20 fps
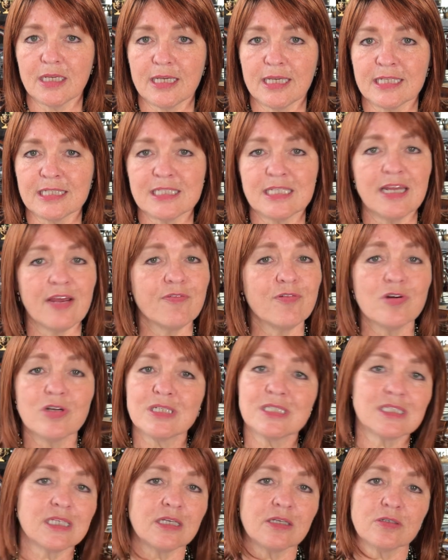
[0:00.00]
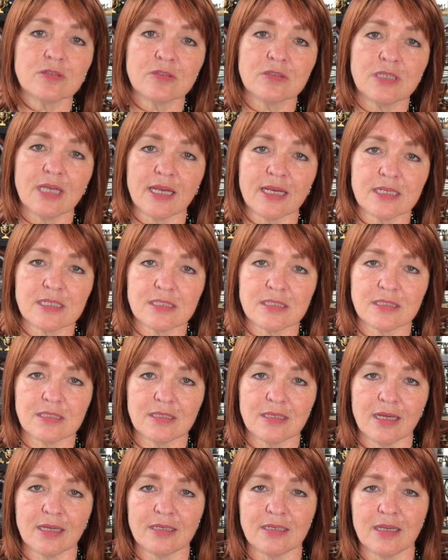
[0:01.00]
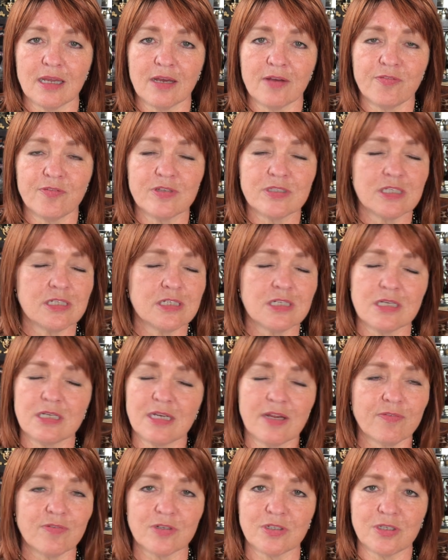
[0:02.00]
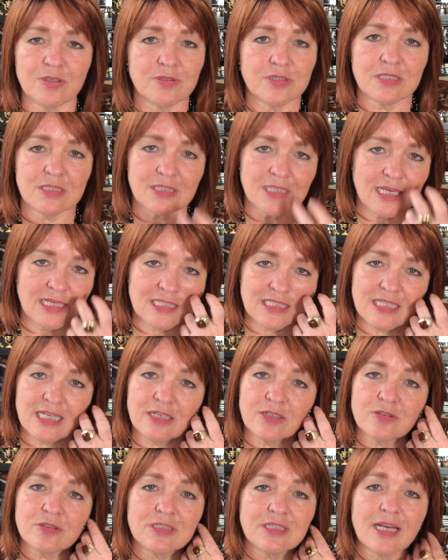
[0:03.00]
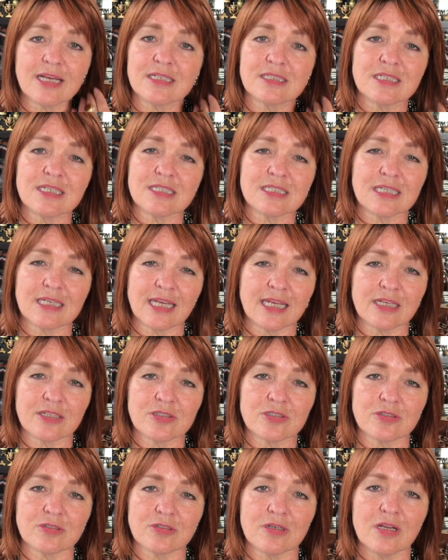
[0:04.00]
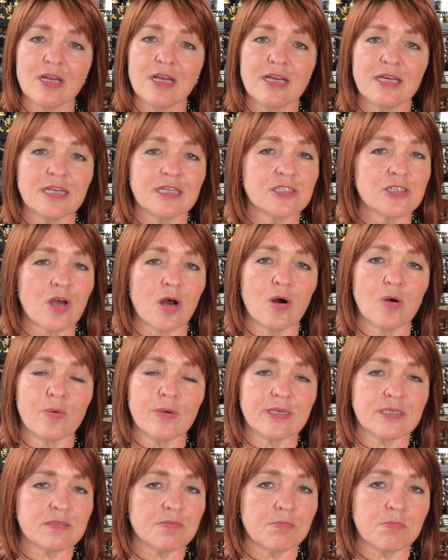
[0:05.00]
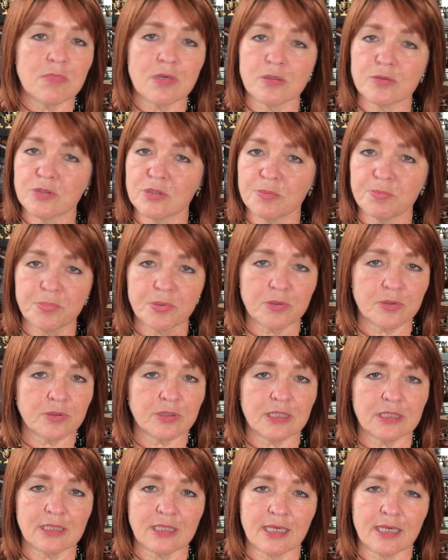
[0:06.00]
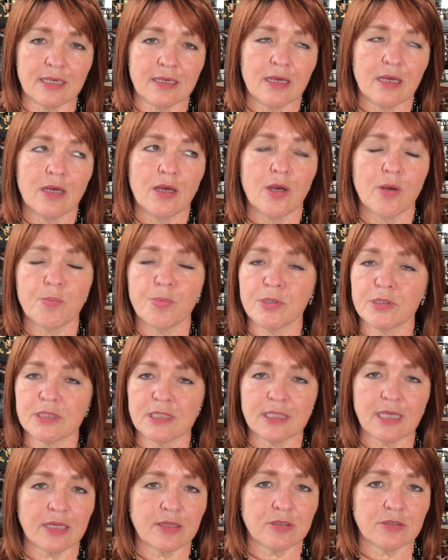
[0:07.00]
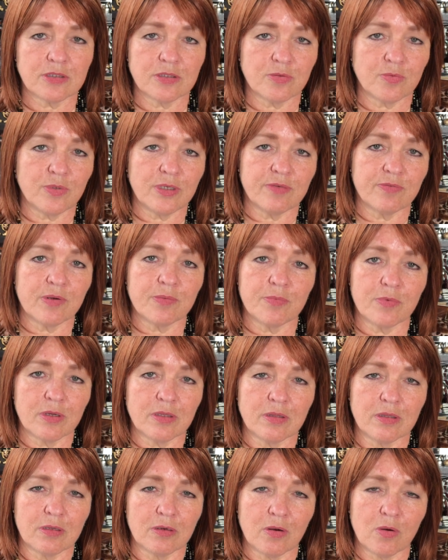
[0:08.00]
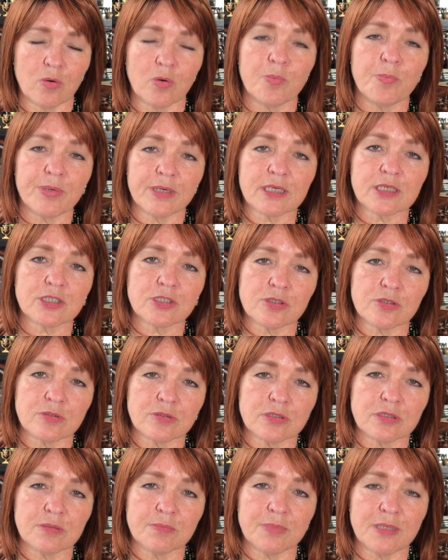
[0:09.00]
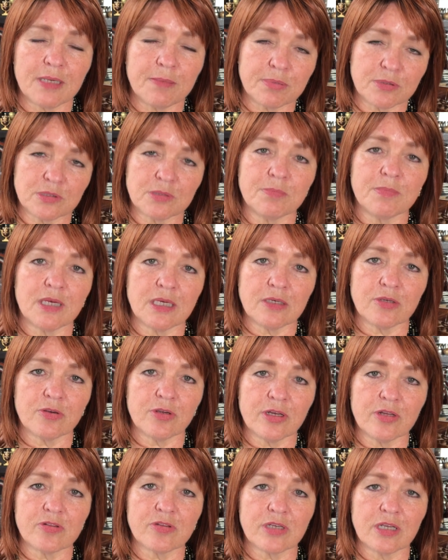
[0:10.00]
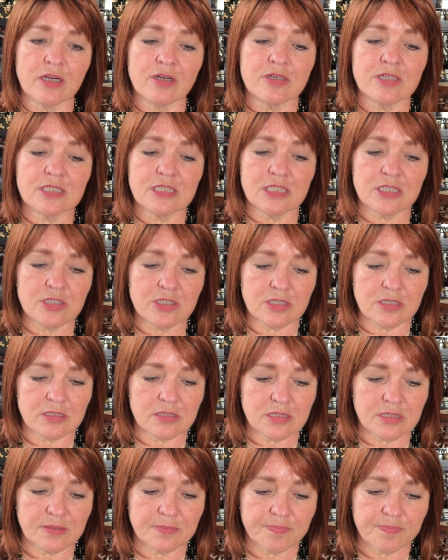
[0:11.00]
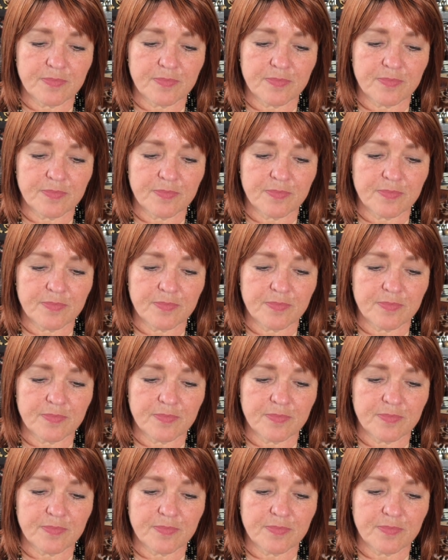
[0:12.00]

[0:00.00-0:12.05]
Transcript: it's never a single test. A physician never uses a single test as an answer. It's always multiple that they put together to weave up the whole picture to be able to make your healthcare decisions.